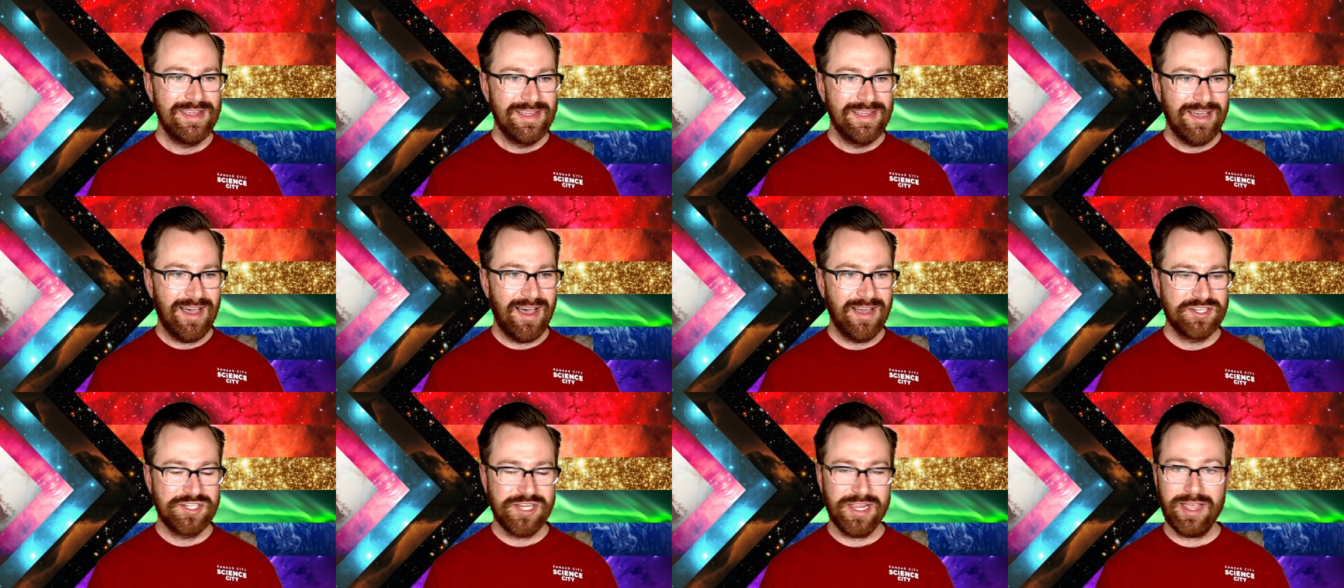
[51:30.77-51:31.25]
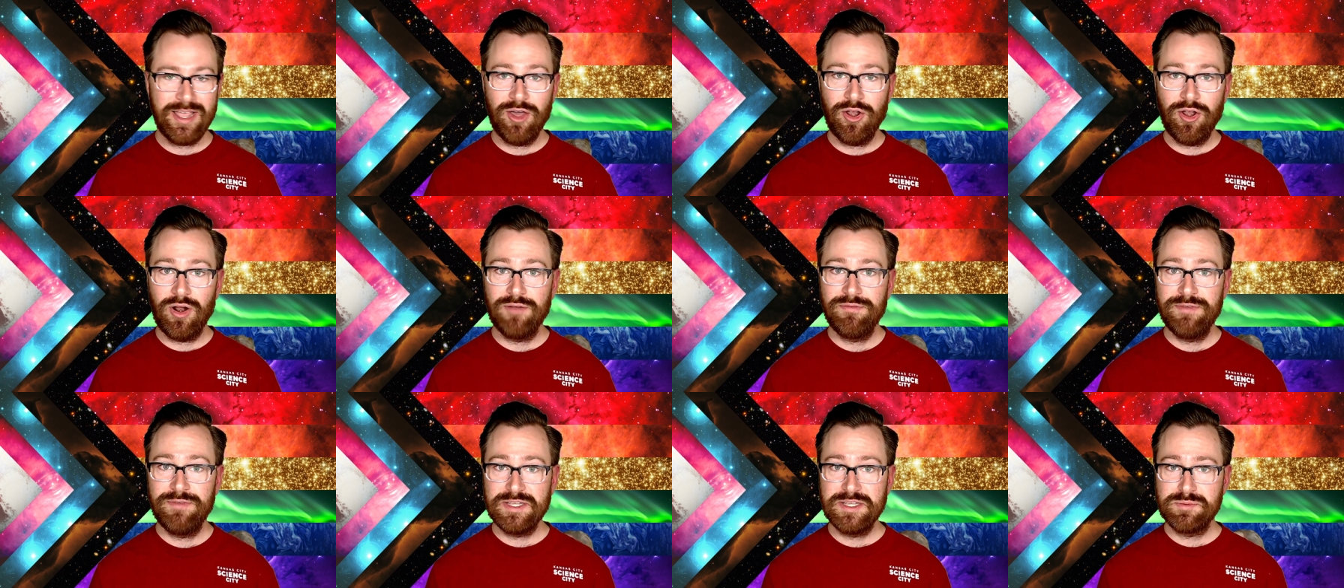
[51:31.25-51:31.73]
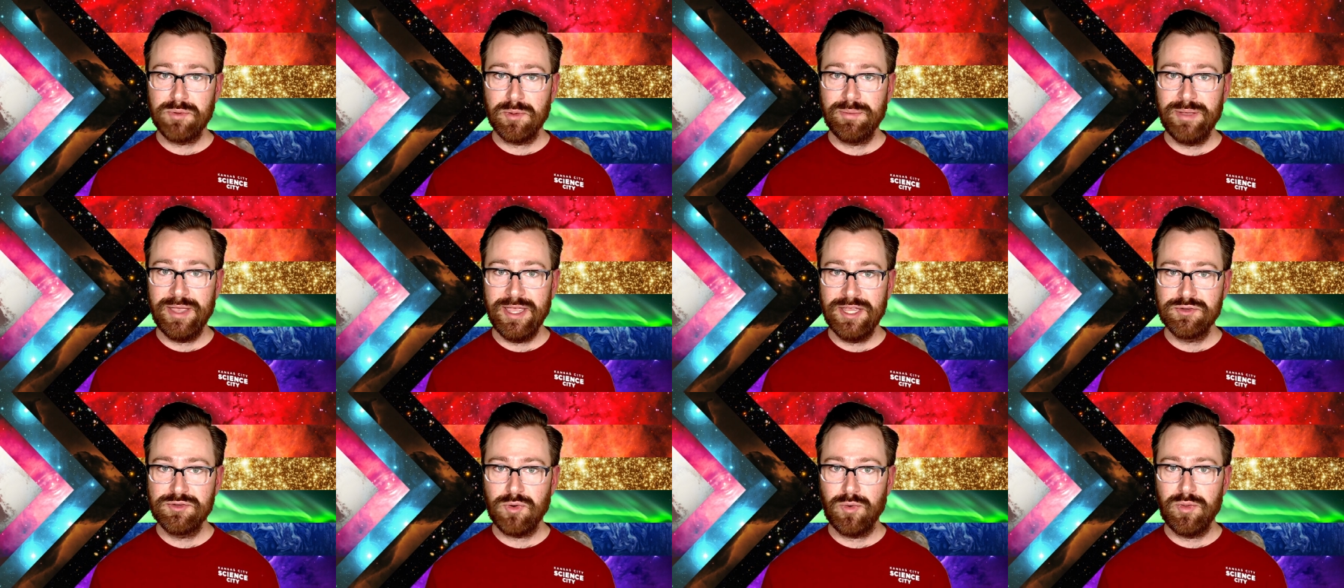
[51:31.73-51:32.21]
Uh, check out our Facebook
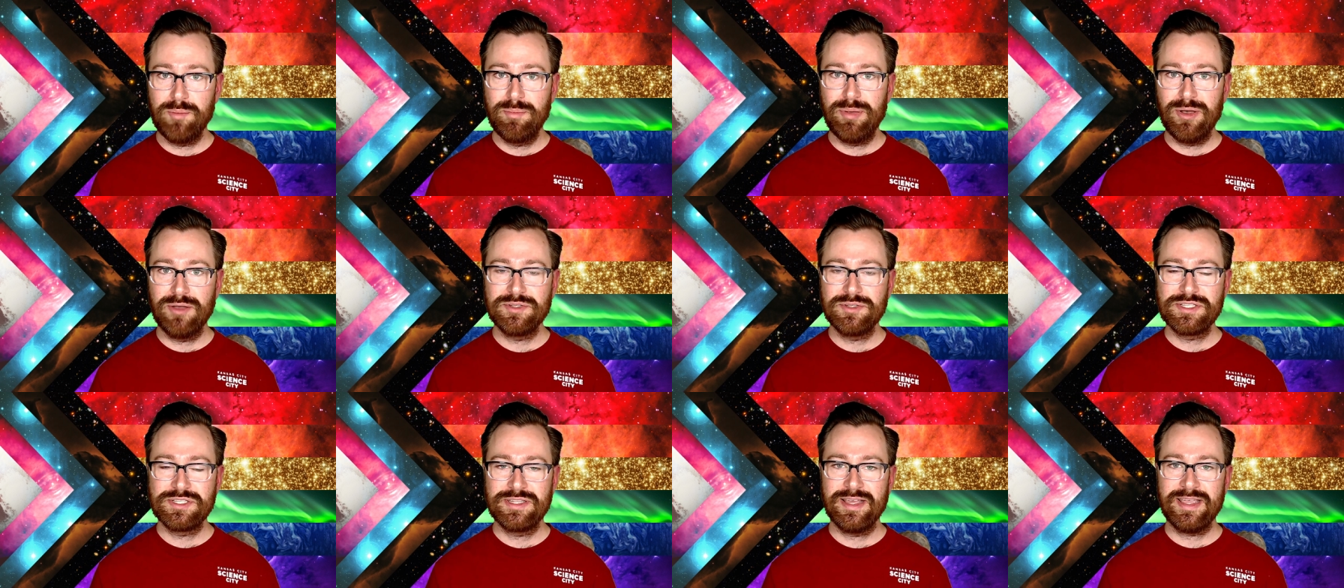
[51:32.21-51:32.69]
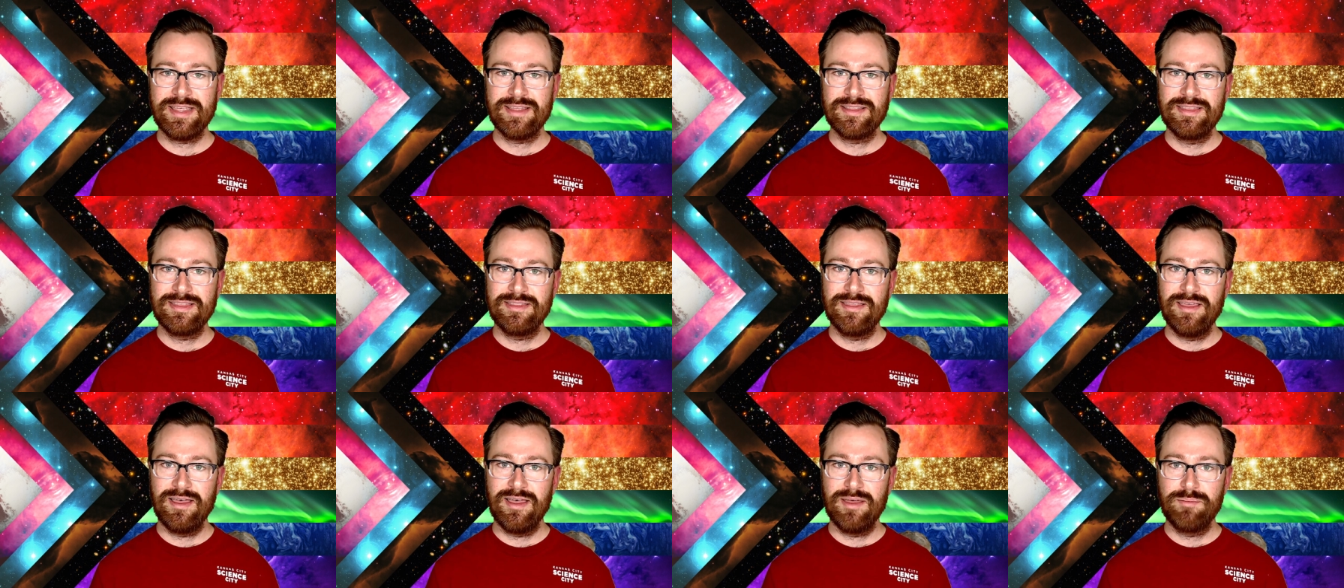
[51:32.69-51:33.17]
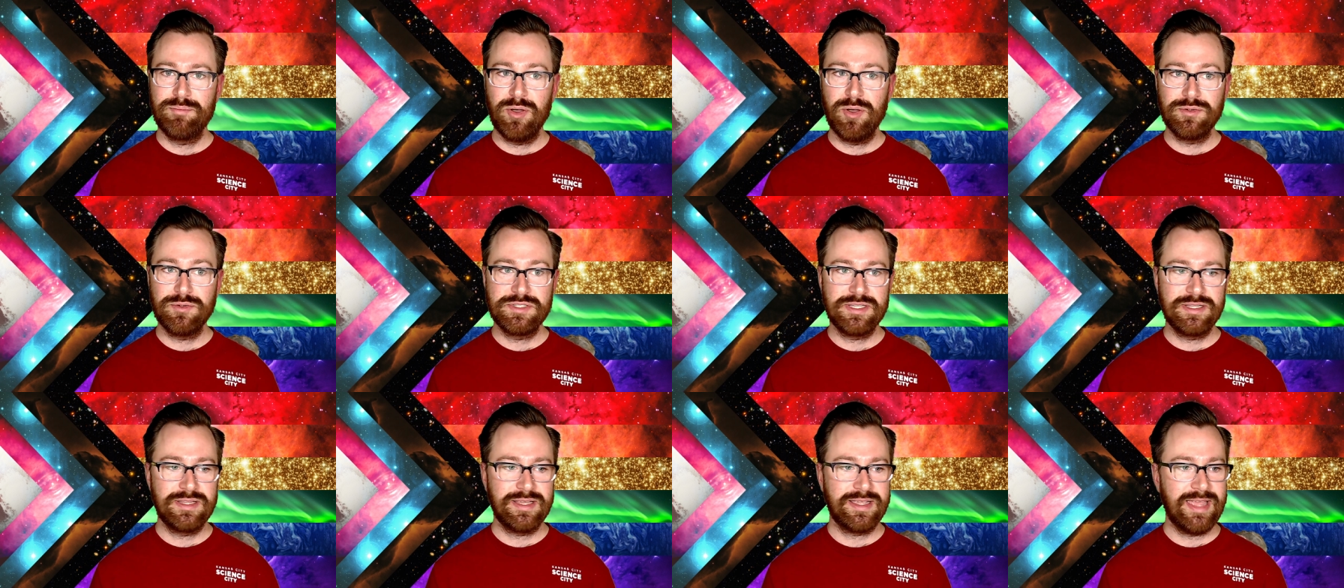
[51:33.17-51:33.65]
page where we post the, uh,
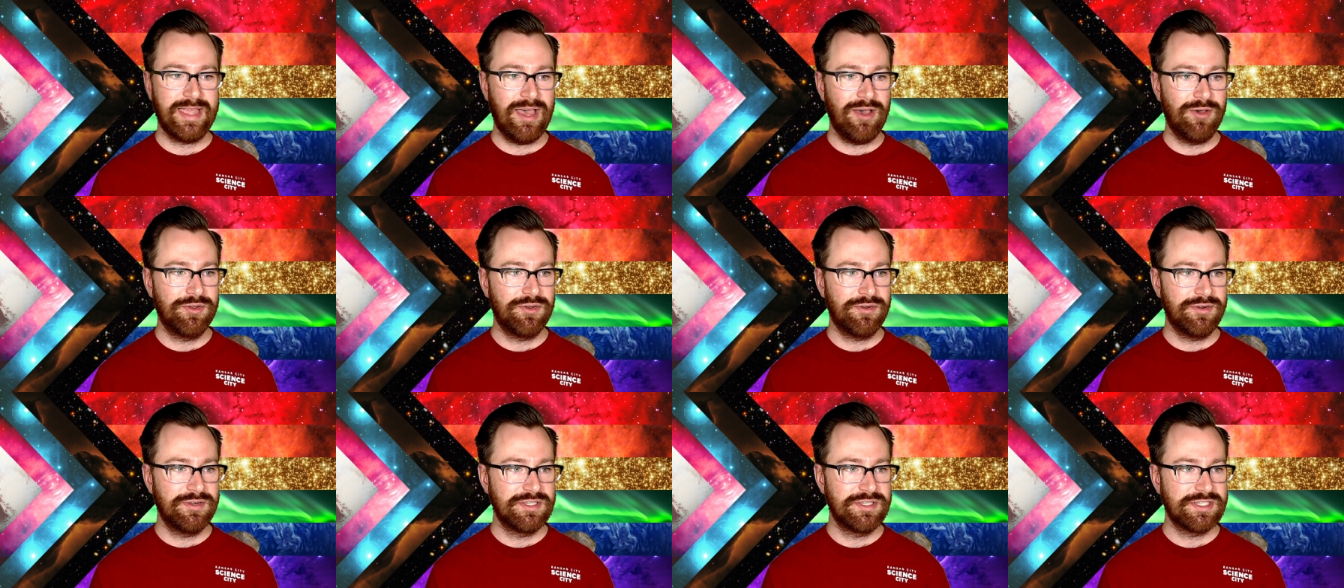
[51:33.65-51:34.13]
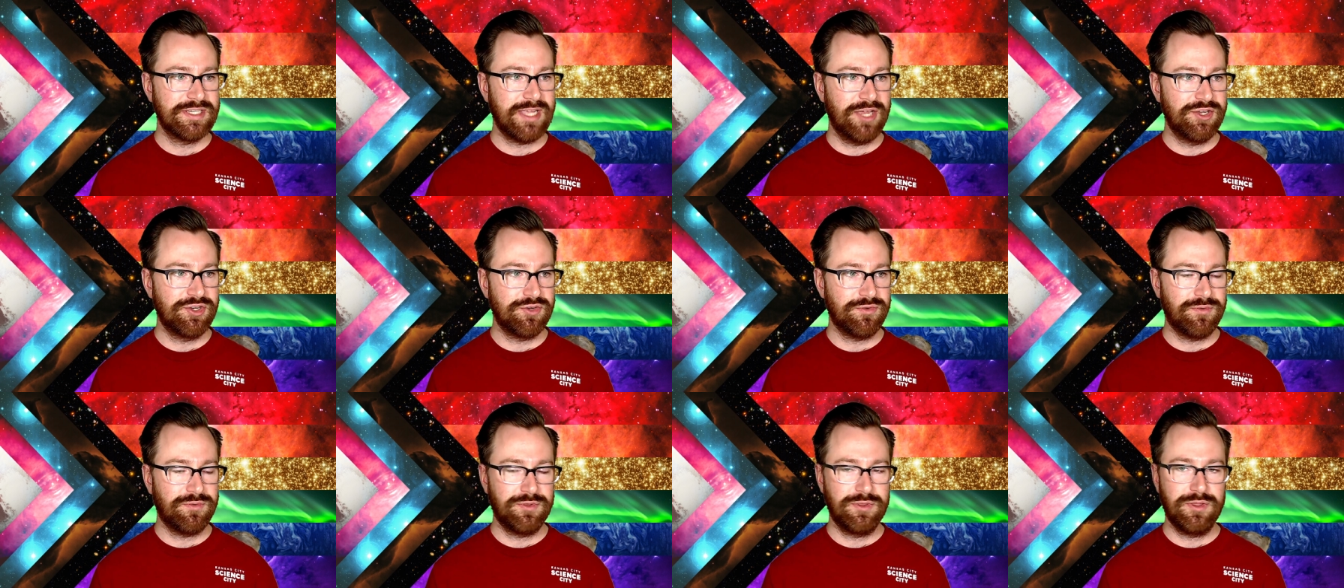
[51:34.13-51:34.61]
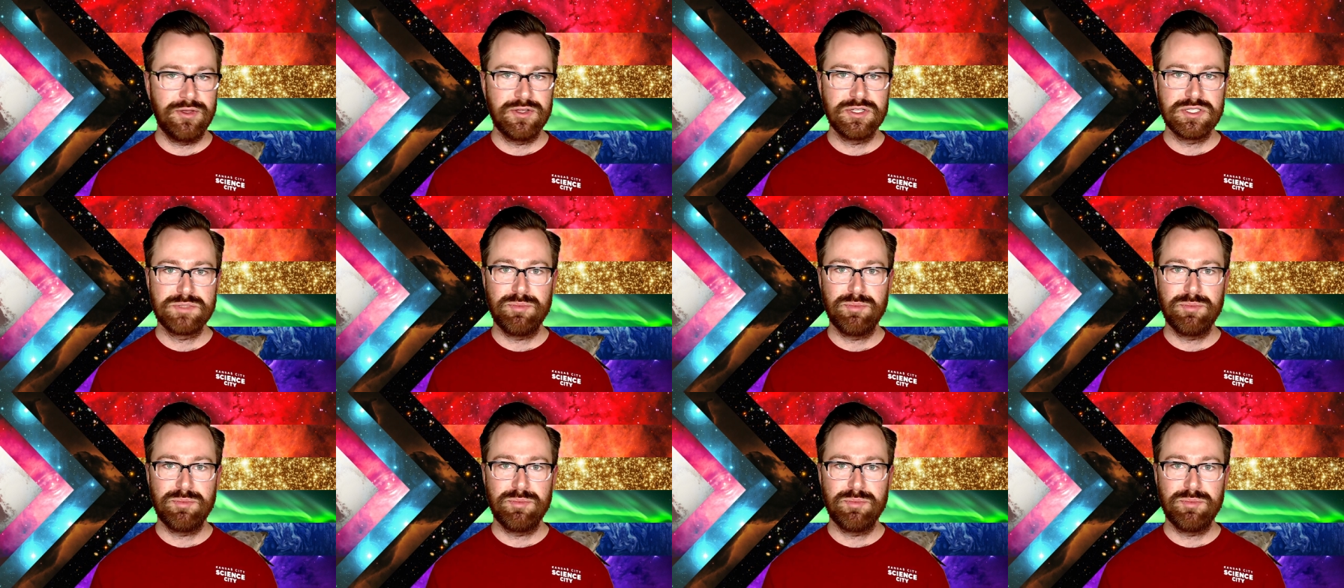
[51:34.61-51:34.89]
posted the calendar and schedule for those.